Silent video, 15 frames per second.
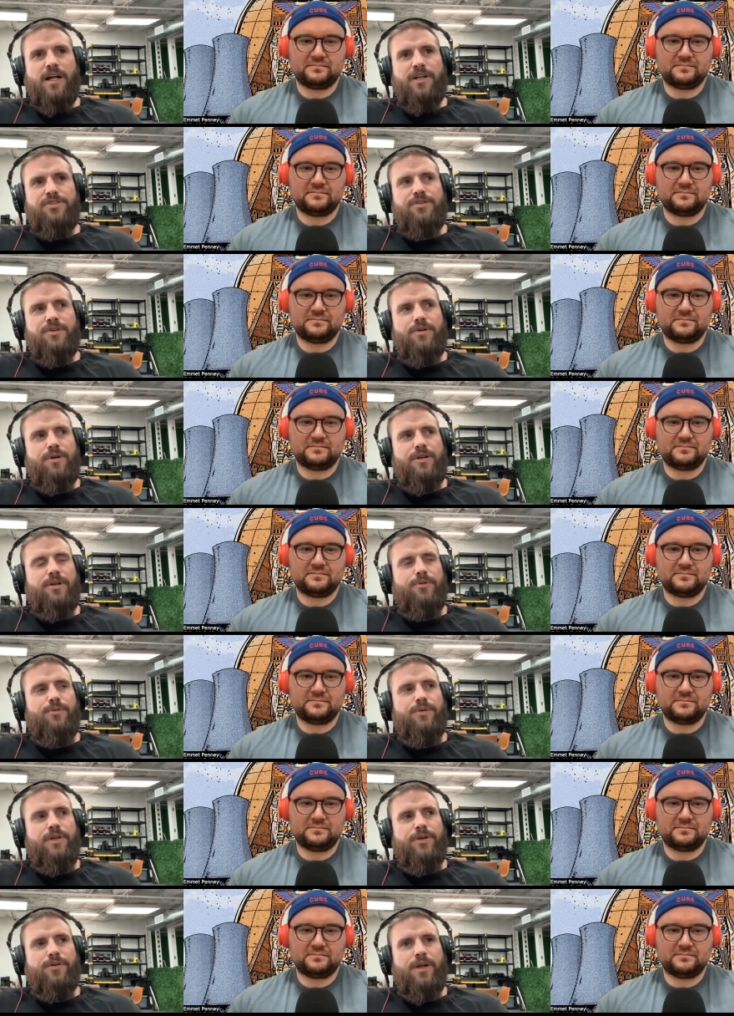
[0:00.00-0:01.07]
Speaker 1: I just recorded a
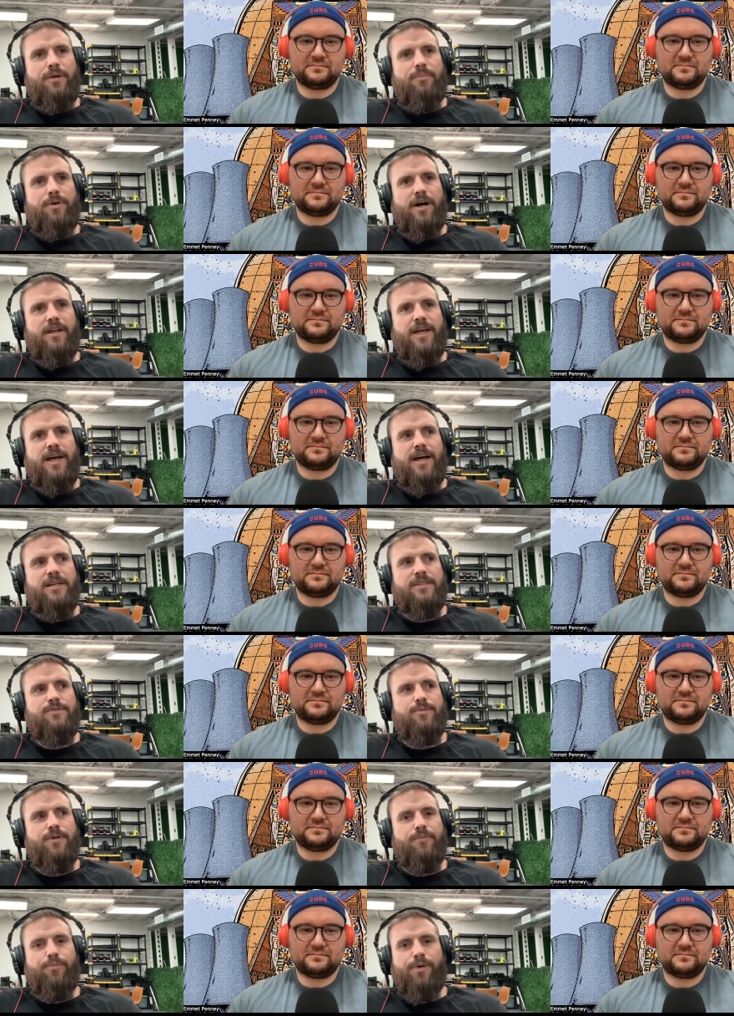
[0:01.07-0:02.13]
really great
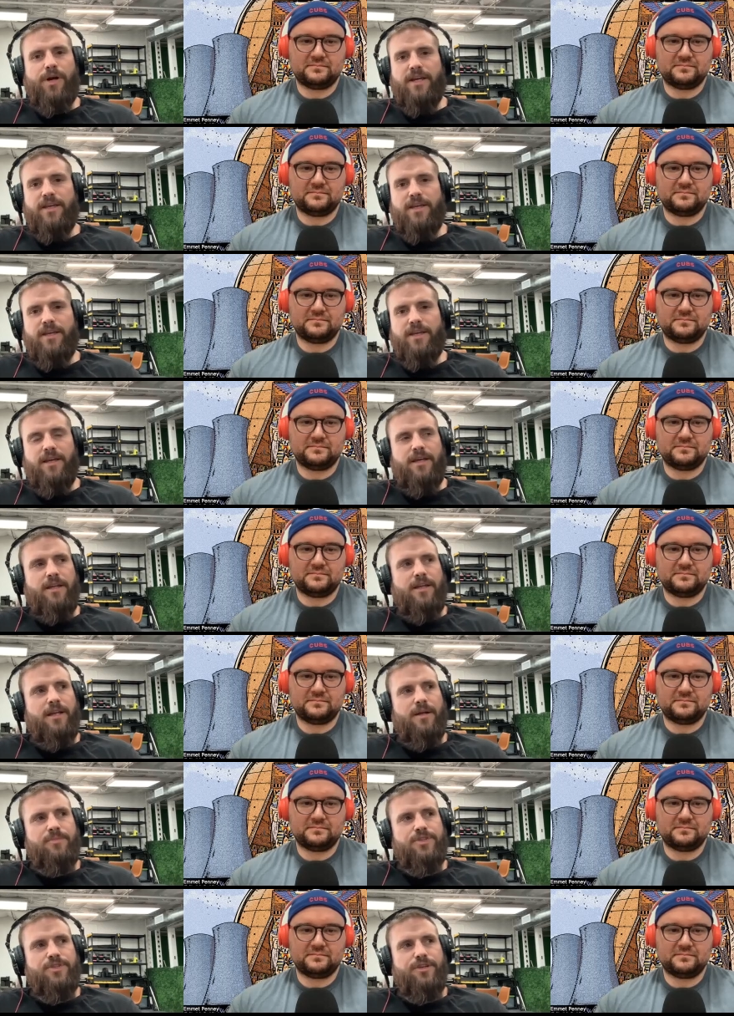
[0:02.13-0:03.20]
podcast with Brian Gitt,
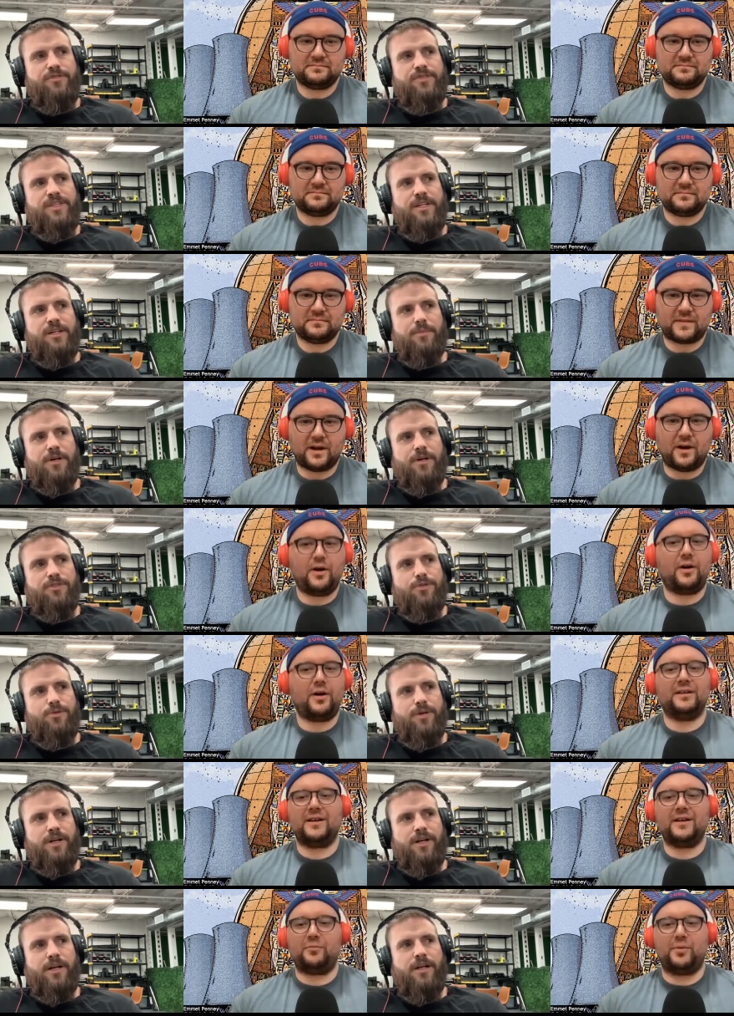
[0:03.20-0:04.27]
and I'm sure you've seen him on. Oh, Twitter. I
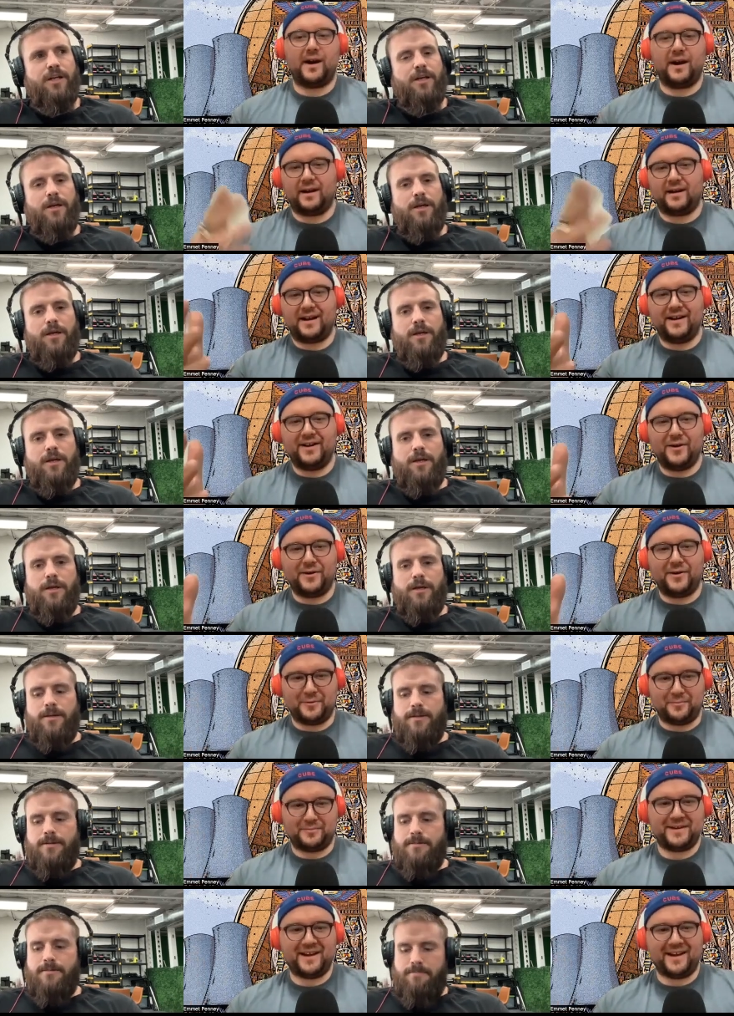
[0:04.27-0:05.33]
love
Speaker 2: Brian. I know
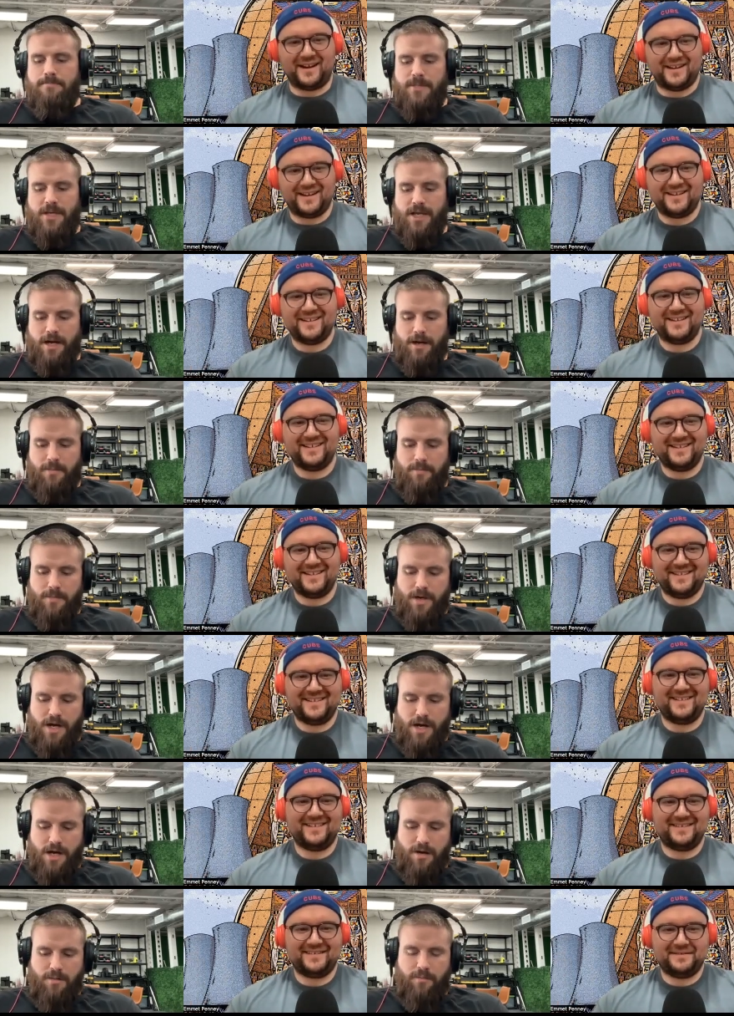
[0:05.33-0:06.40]
him. Yeah.
Speaker 1: Yeah.
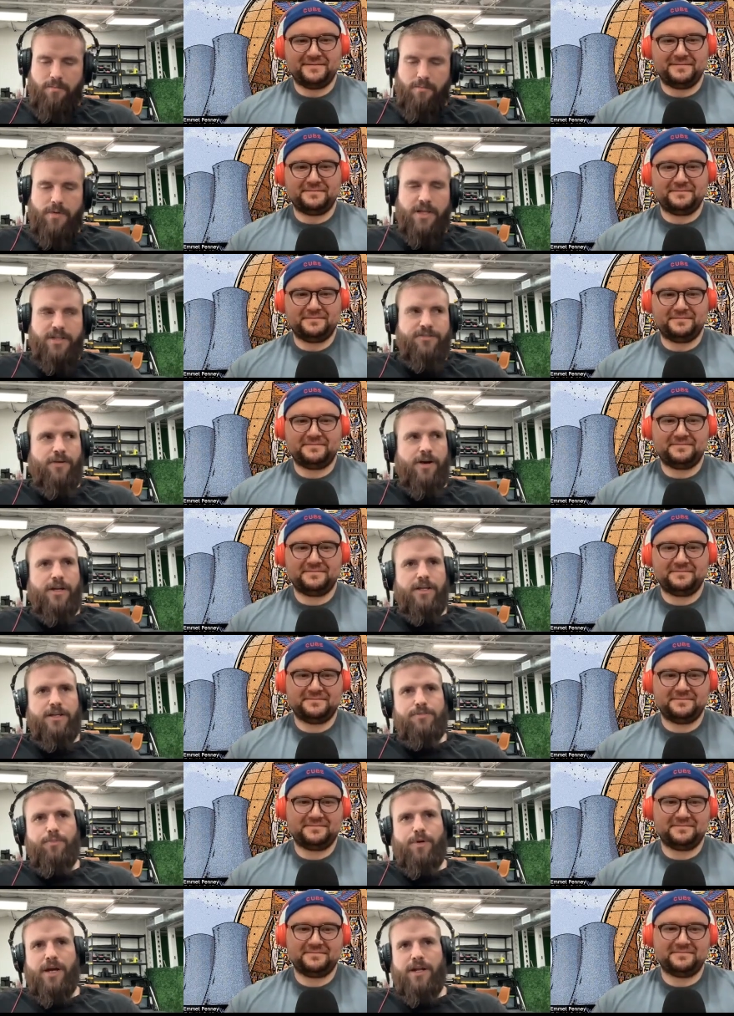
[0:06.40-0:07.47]
Um, it's funny
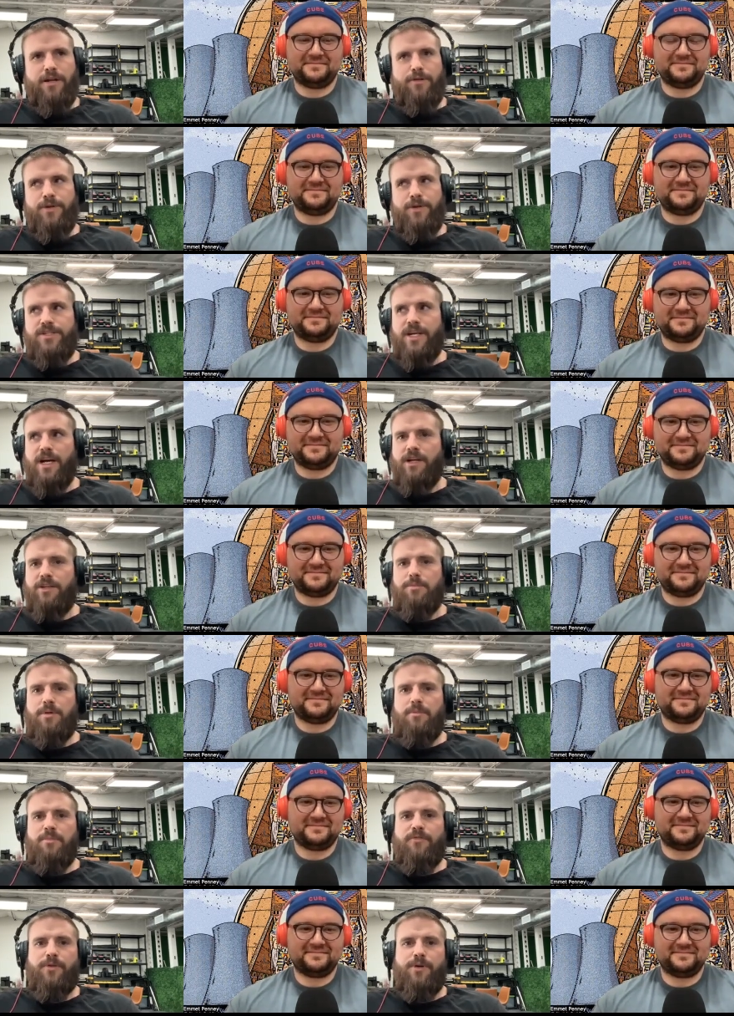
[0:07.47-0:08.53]
because Brian had reached out to
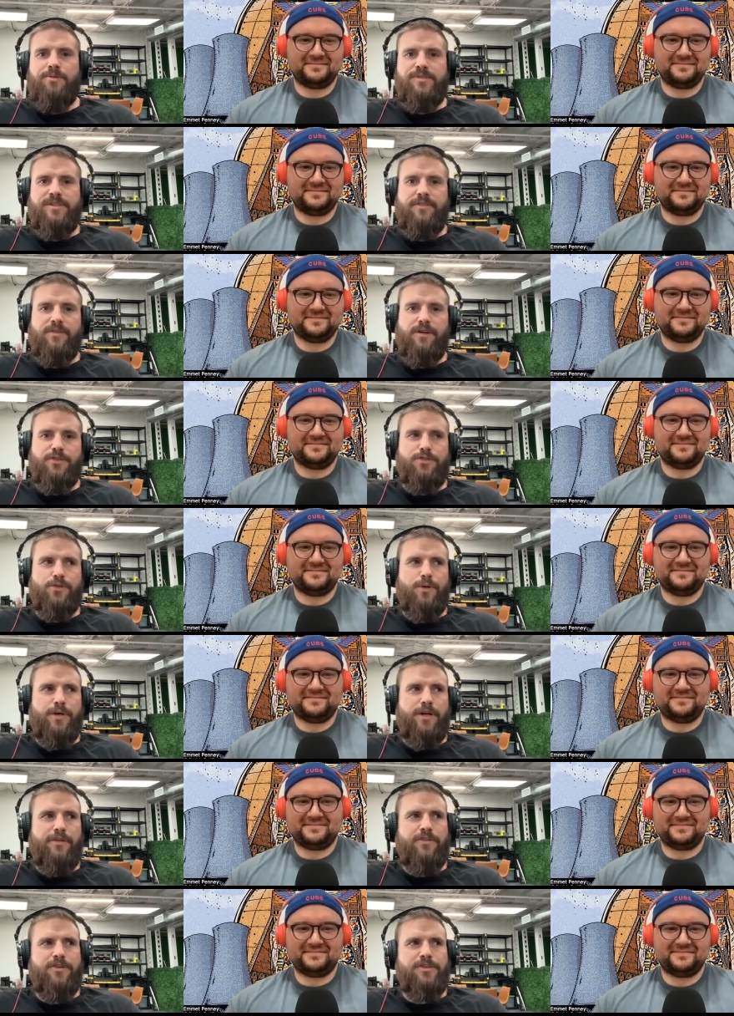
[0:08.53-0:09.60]
me before he was even on
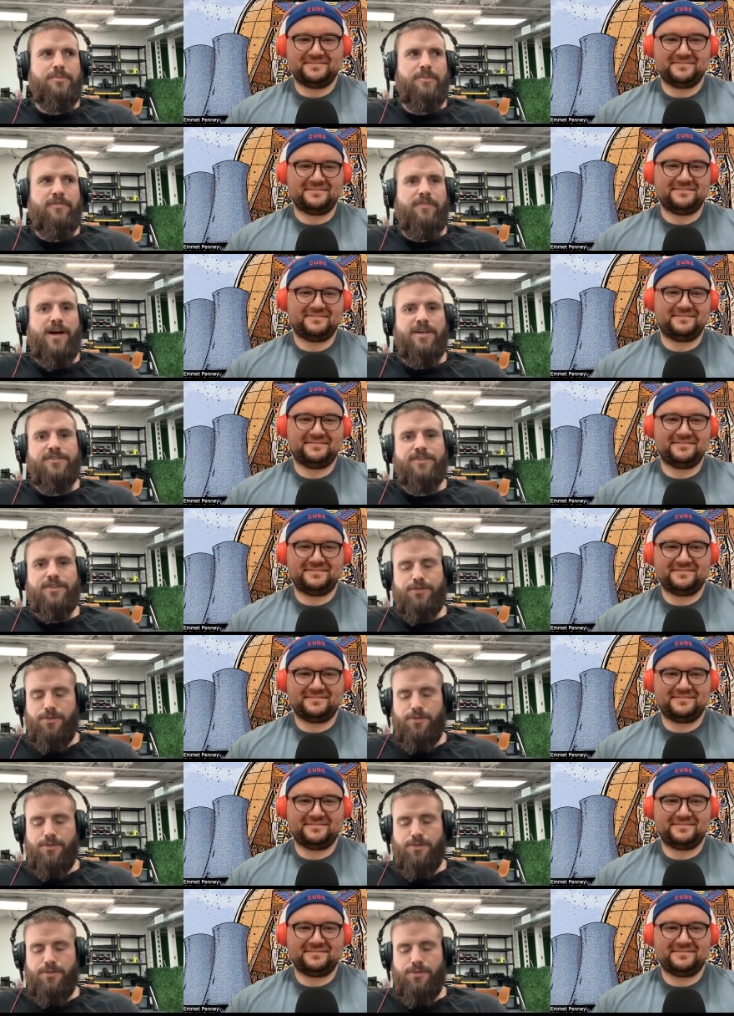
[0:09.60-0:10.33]
Twitter for some advice